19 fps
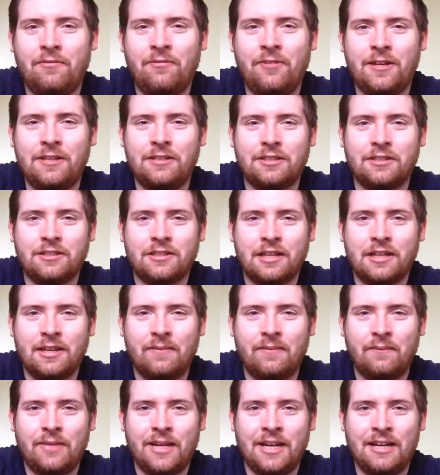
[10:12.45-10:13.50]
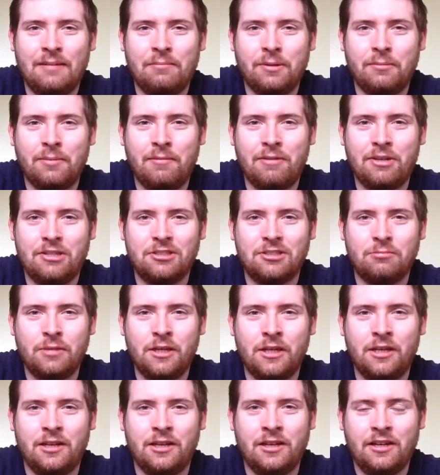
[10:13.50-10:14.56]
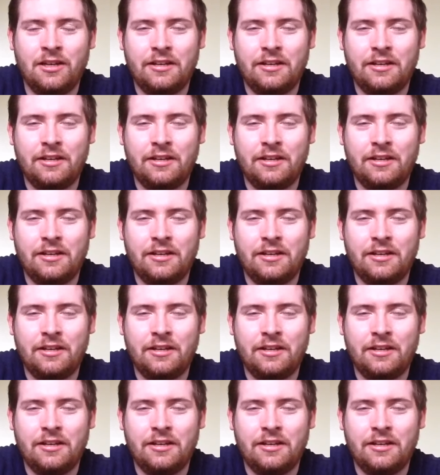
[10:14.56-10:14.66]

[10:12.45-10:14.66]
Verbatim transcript: finish looks kind of bad, but maybe it's just me.